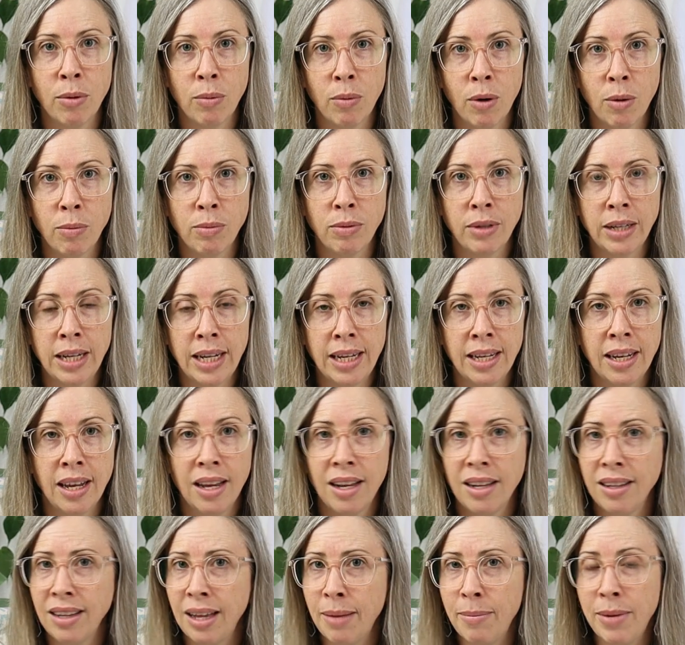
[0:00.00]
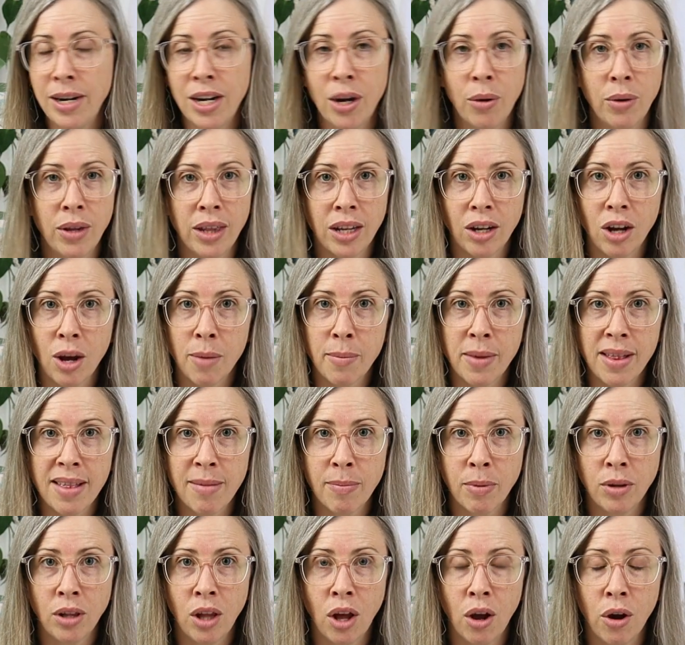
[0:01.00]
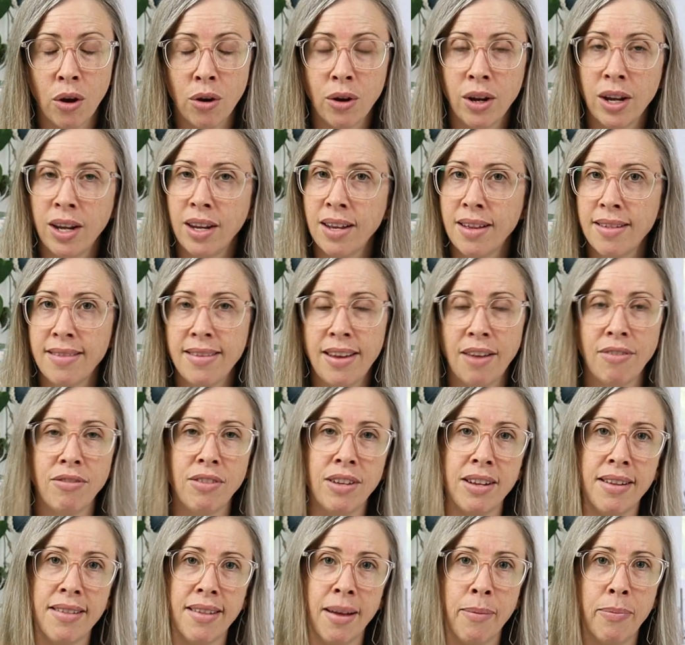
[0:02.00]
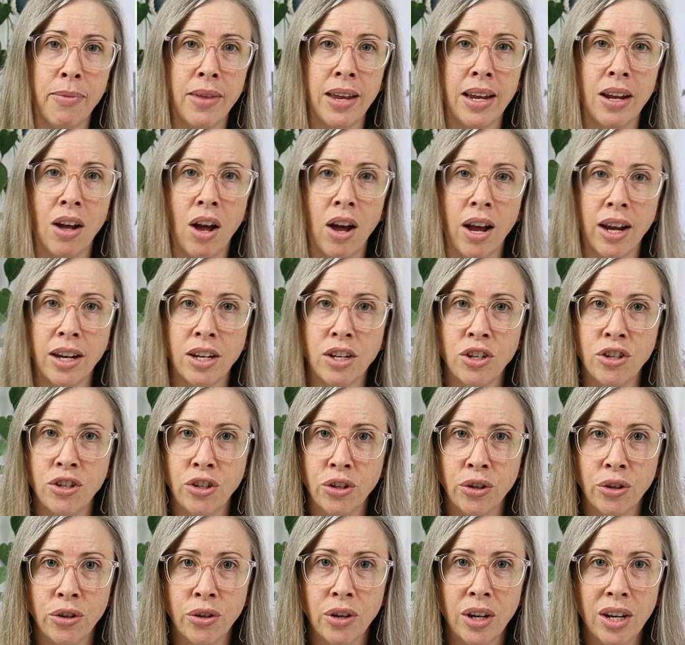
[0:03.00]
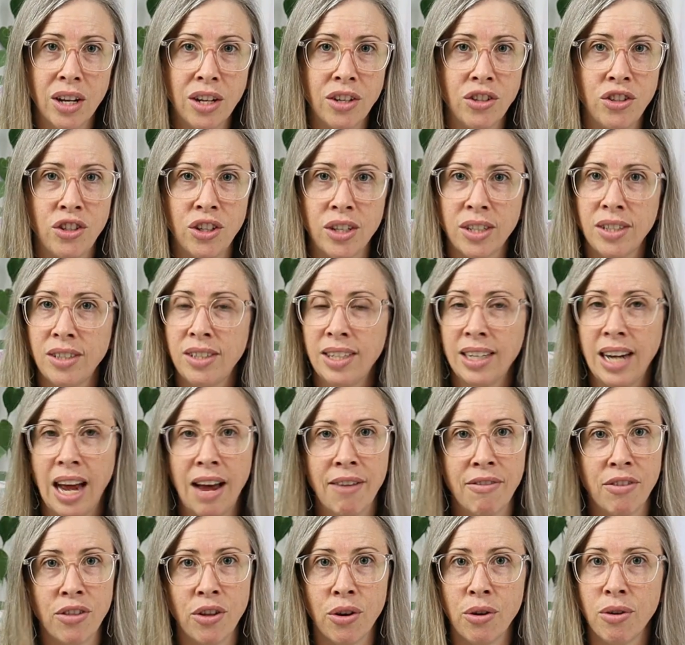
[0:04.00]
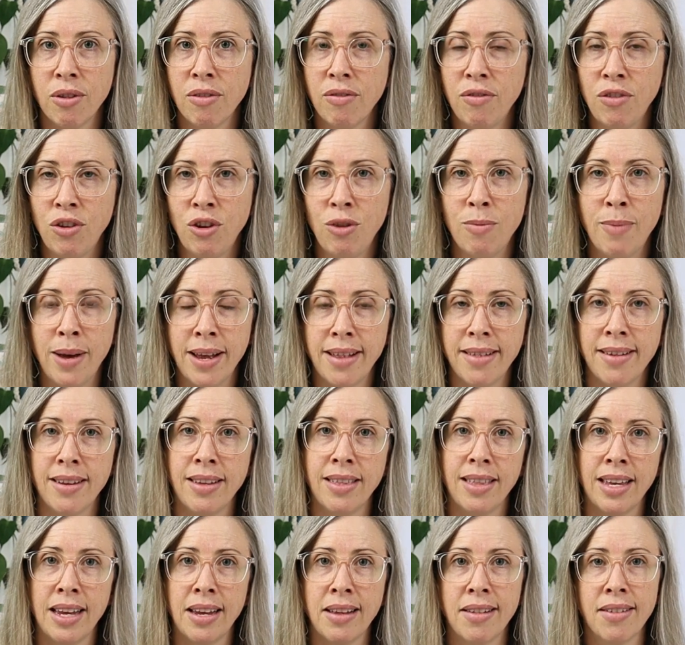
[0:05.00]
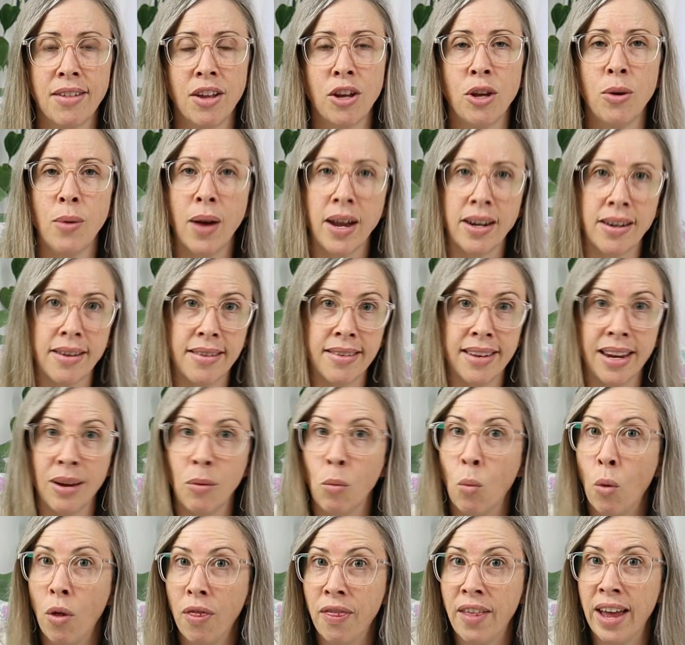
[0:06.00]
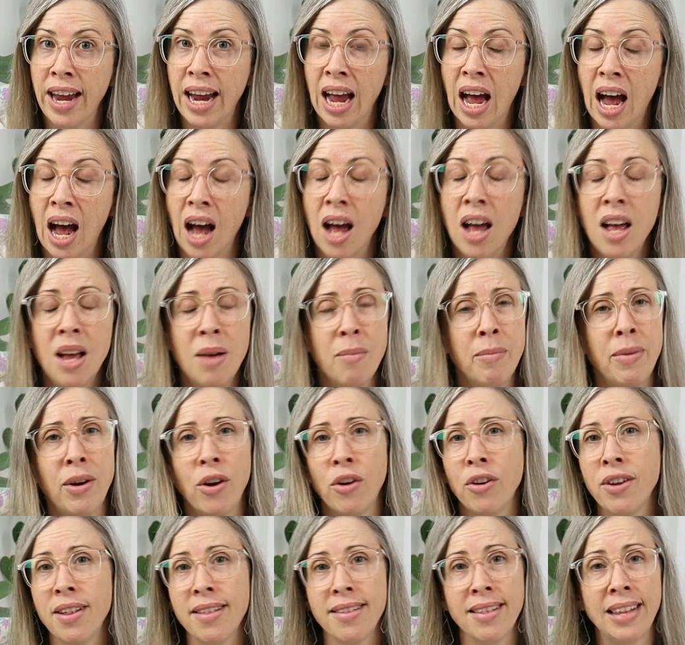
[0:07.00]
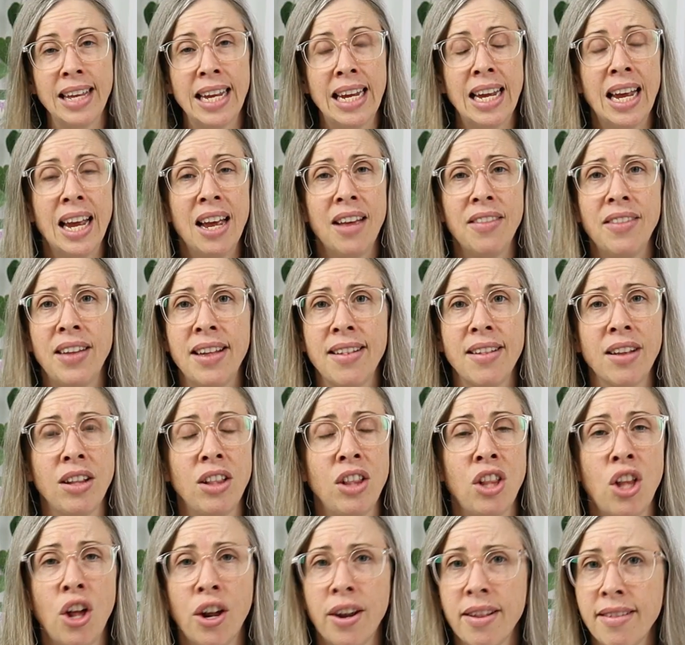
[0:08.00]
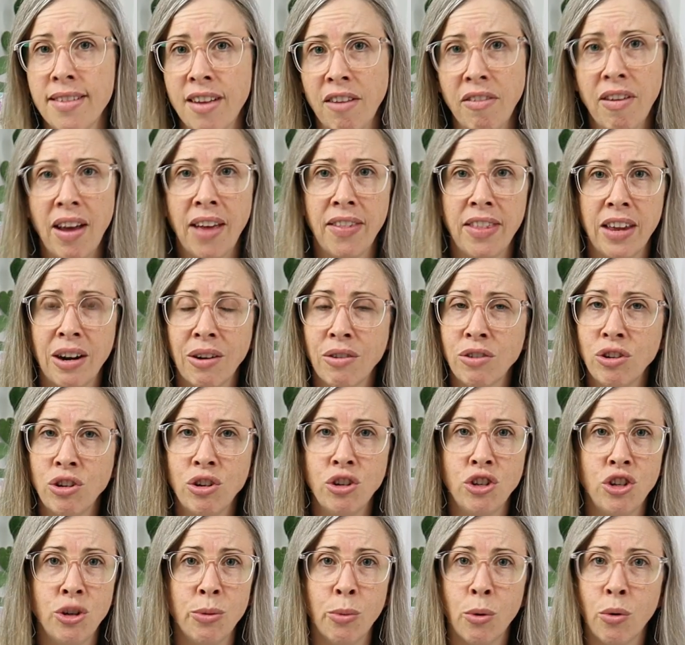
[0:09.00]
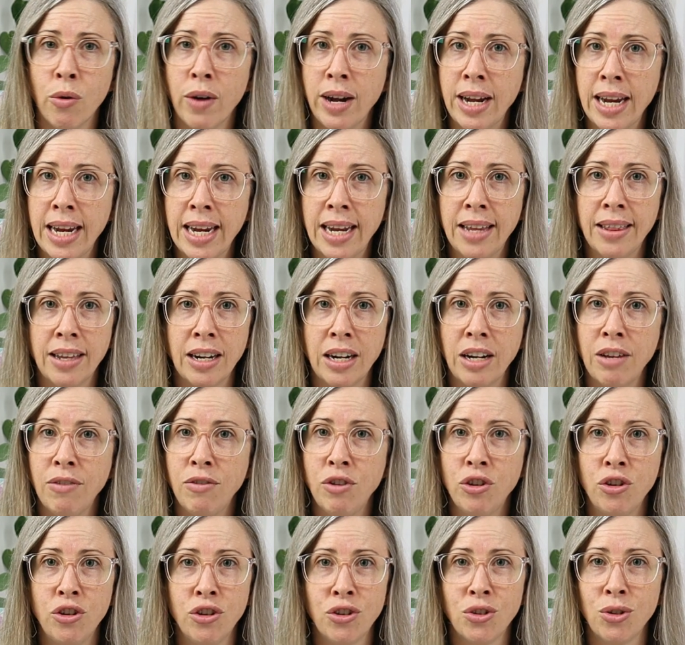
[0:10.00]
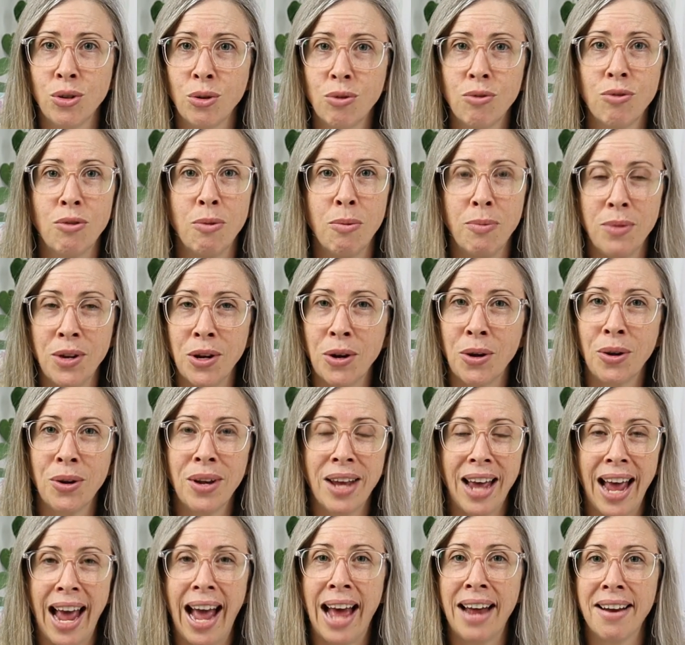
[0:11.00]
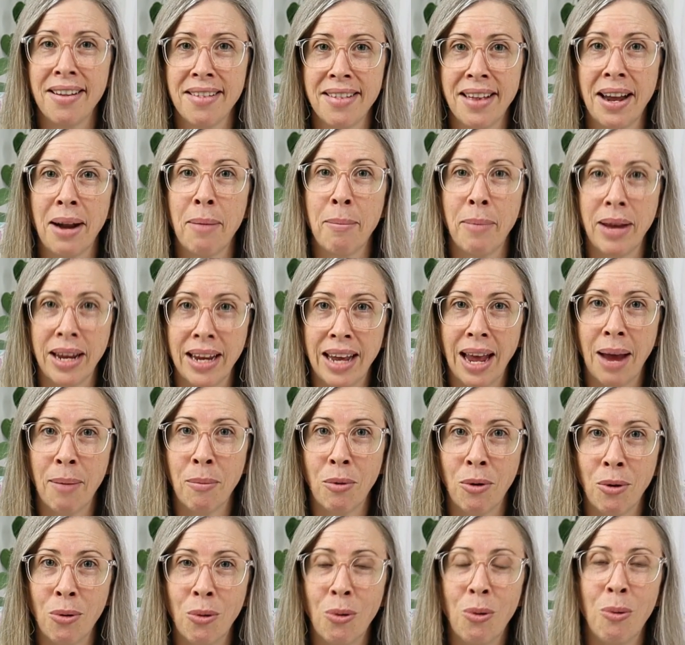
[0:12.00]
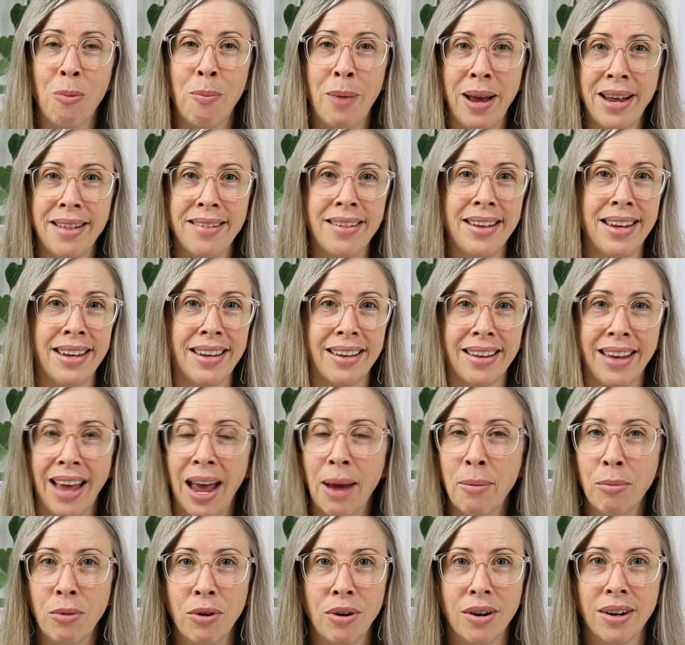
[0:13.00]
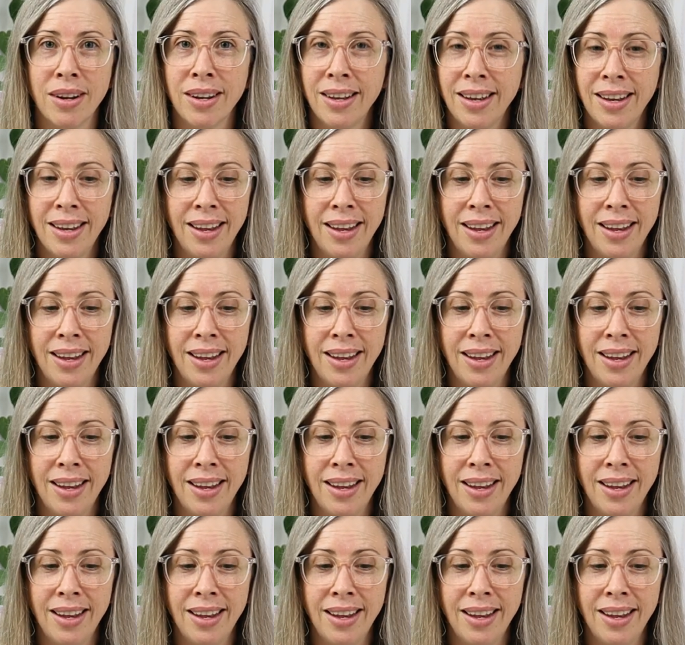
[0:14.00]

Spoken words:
properly, let me know in the comments below. It's definitely something I could do just to cover those few basic things so you understand what they are. But honestly, there's a lot of stuff out there on YouTube already that if you just look for, how to set up my camera or basic camera